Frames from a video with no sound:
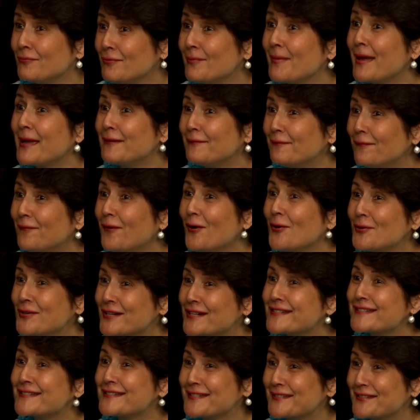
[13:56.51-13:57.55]
remain
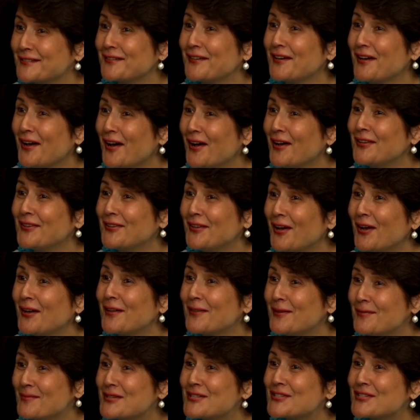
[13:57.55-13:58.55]
focused on the